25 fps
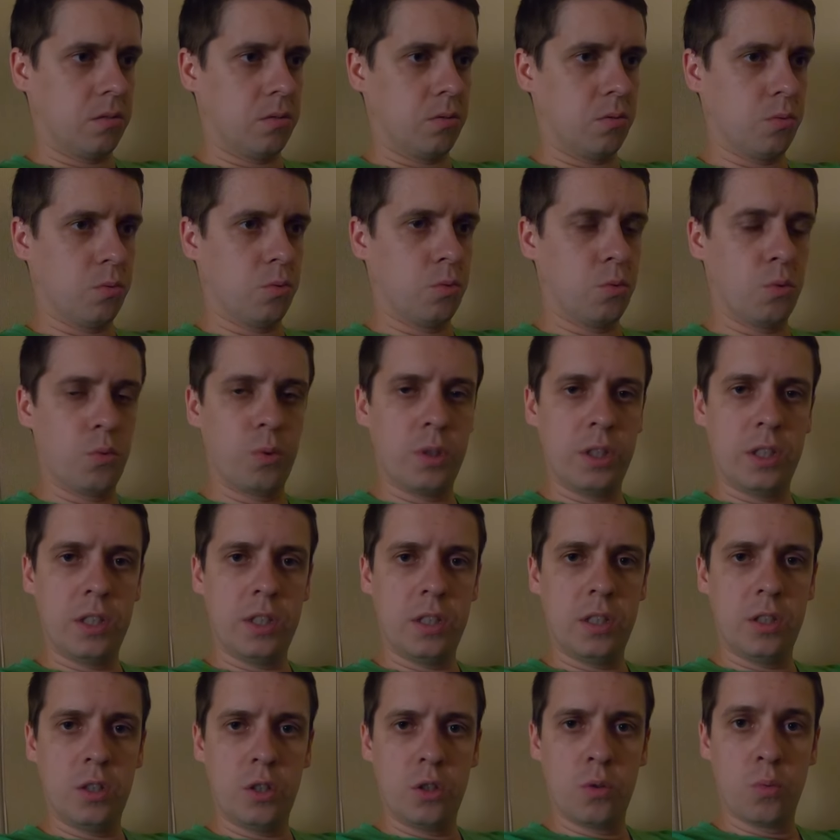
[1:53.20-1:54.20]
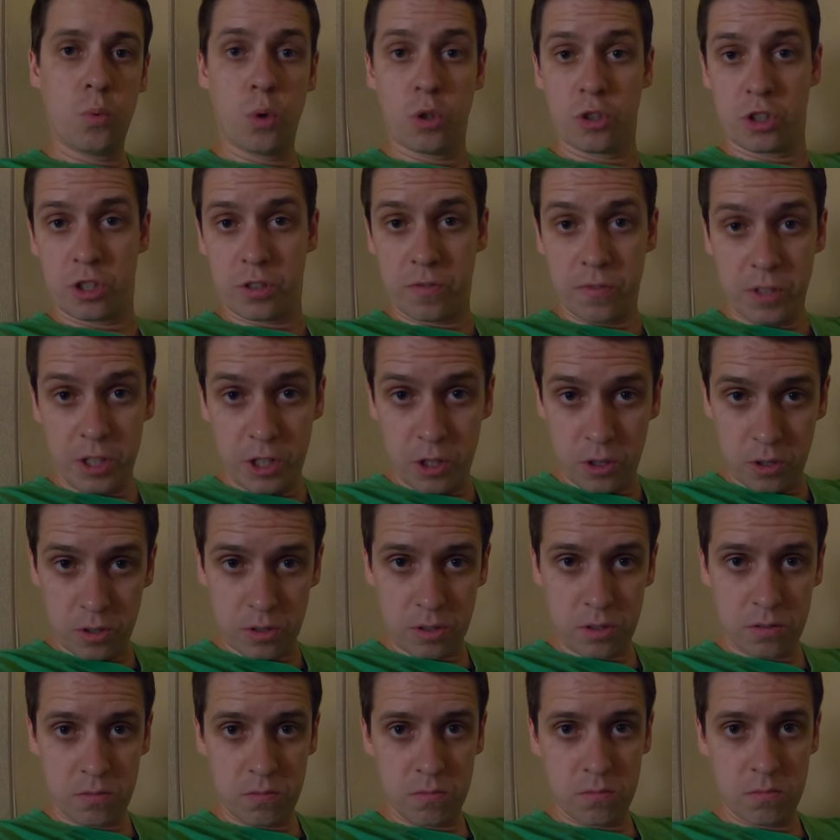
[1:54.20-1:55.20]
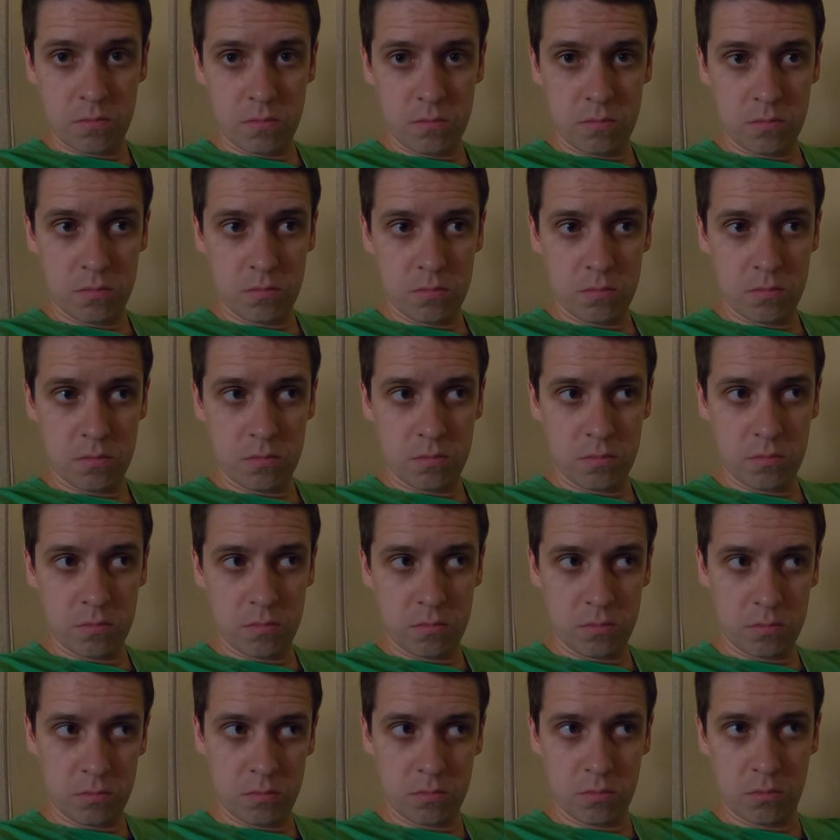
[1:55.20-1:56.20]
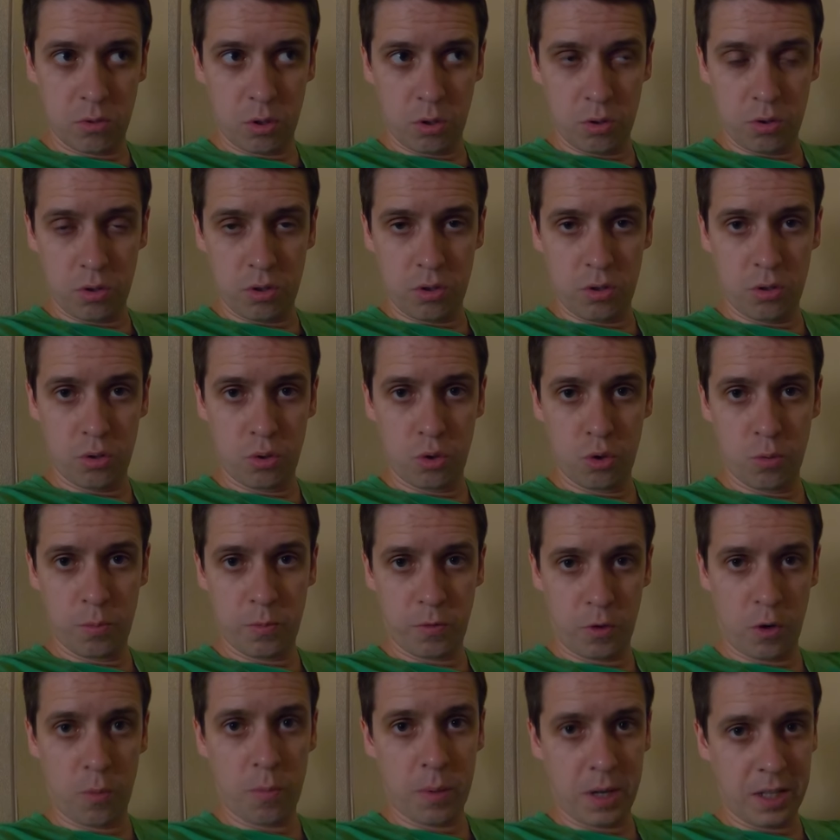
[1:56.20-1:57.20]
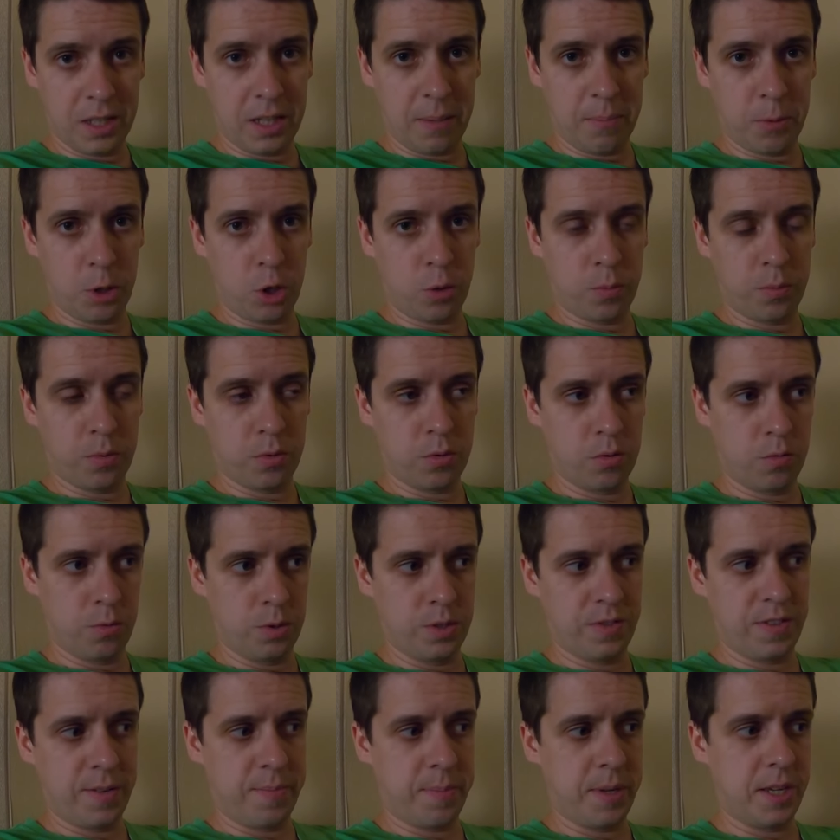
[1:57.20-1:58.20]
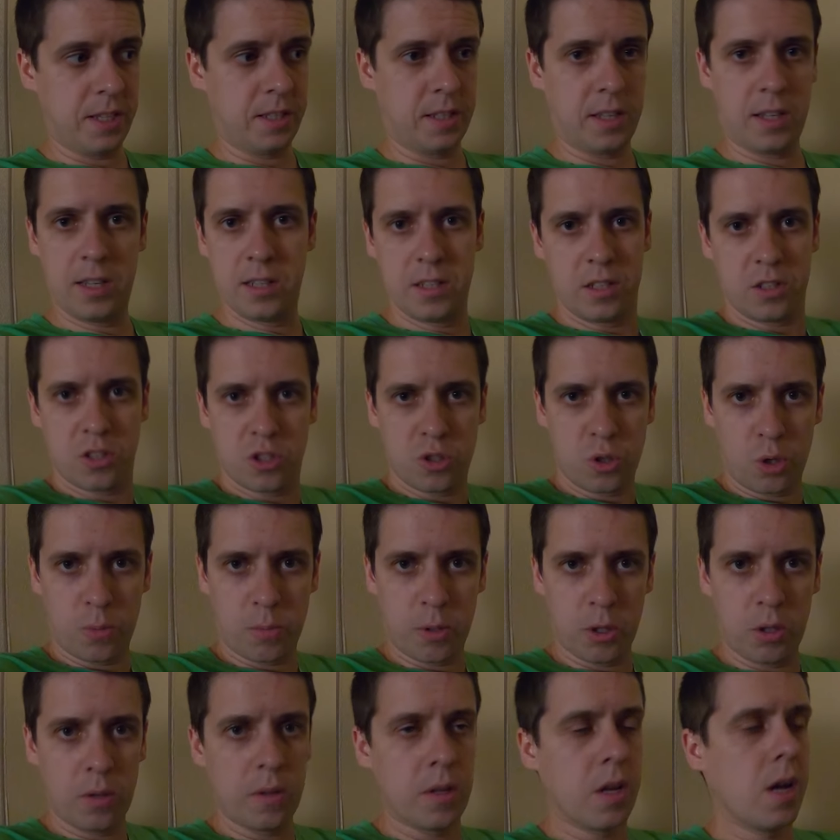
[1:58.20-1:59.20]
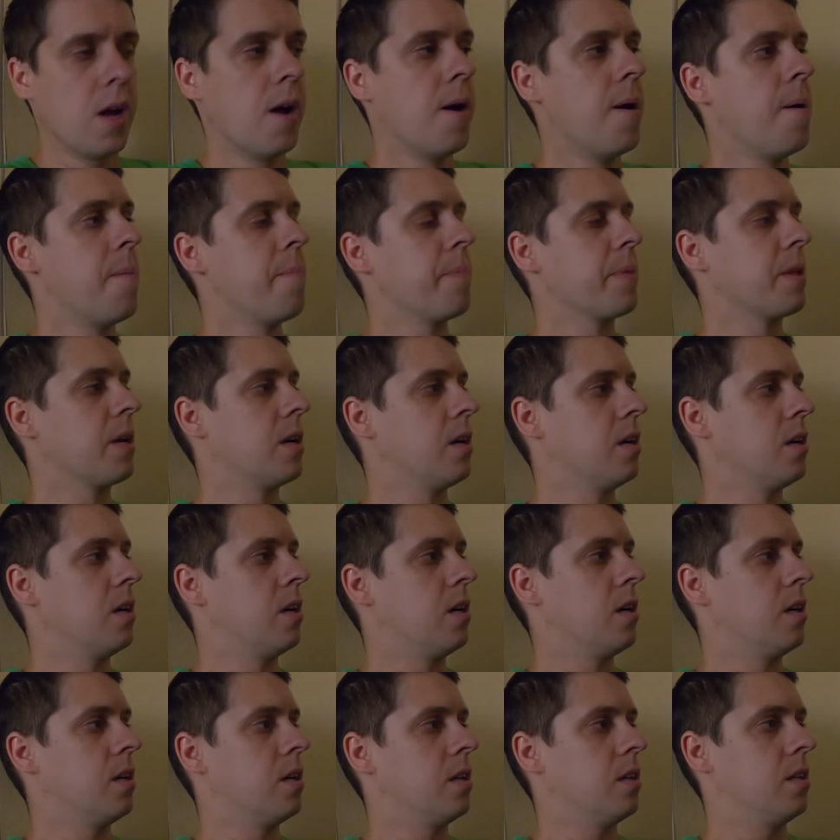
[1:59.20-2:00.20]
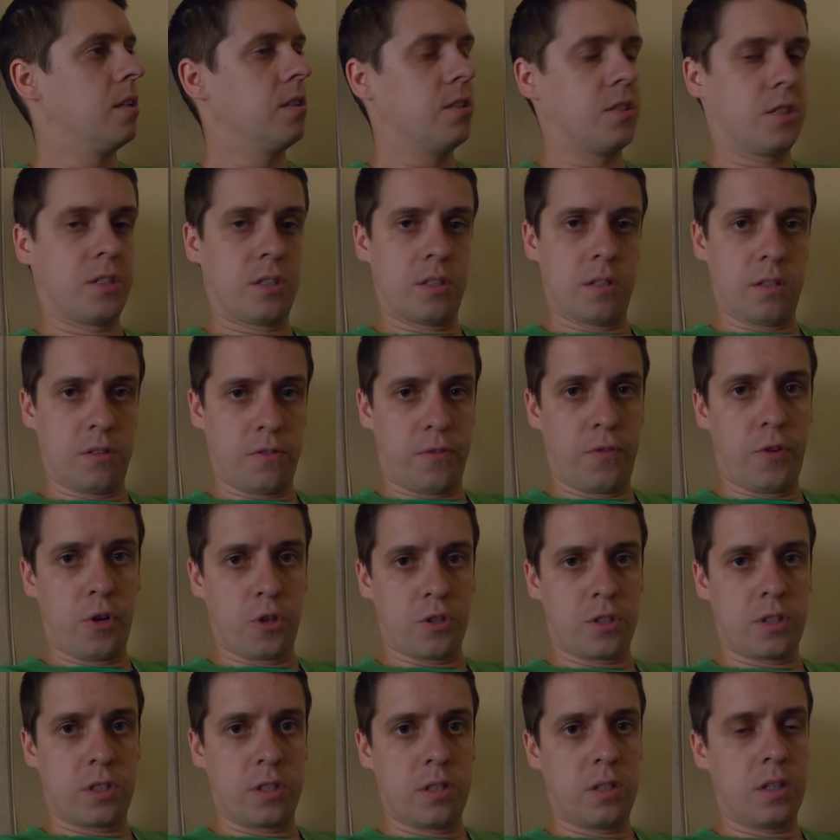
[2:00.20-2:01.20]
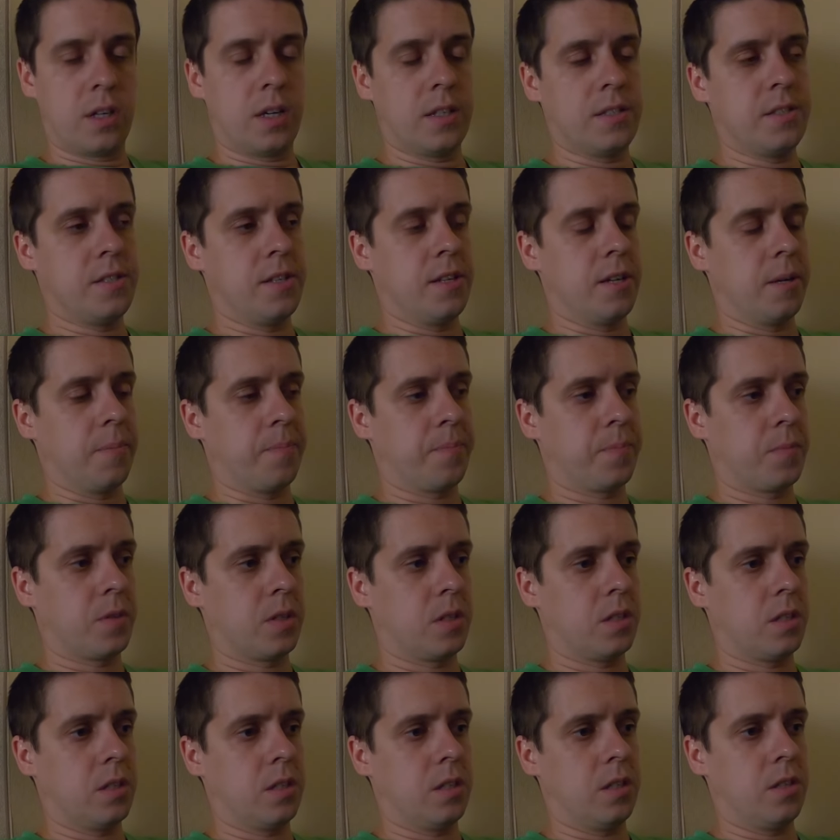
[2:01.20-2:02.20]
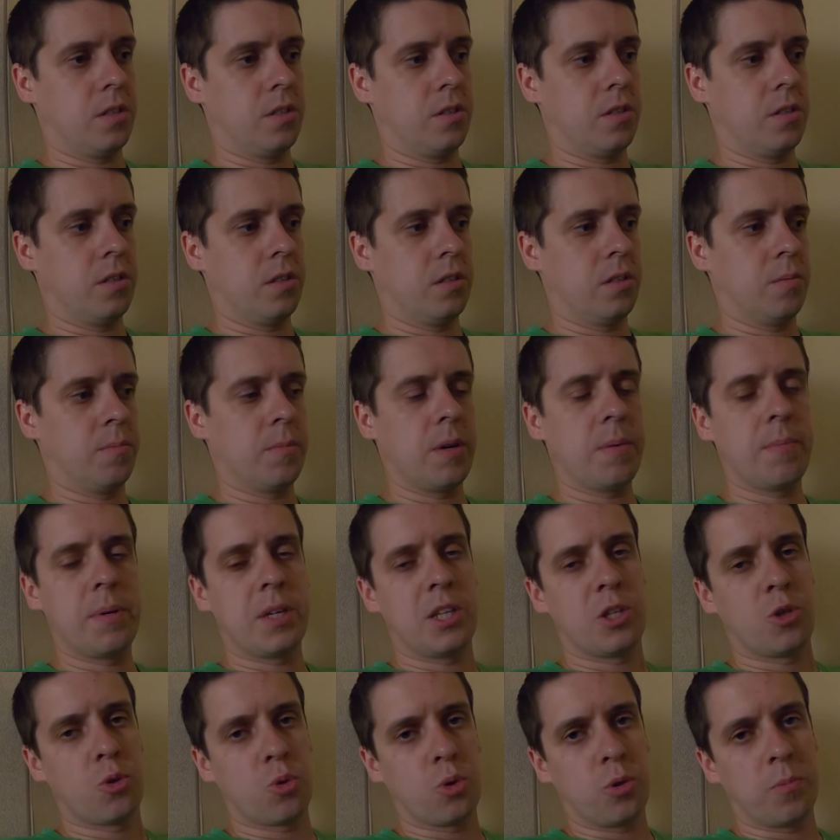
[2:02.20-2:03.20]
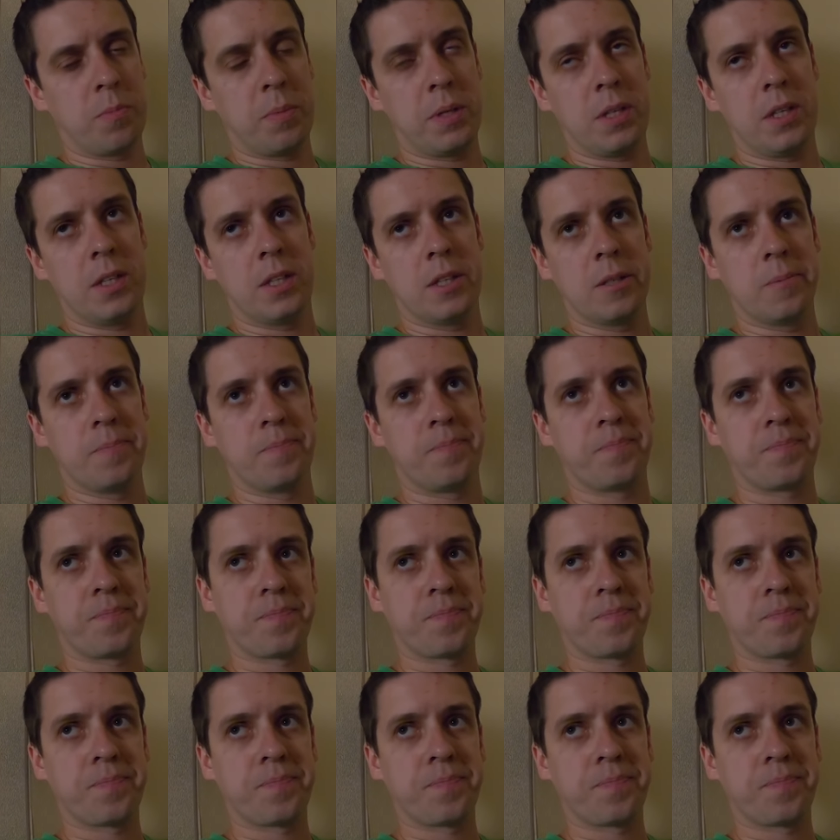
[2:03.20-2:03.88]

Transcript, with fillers: we watched videos on YouTube from my laptop with VPN, and it's normal. It's a first idea, and uh, maybe it will be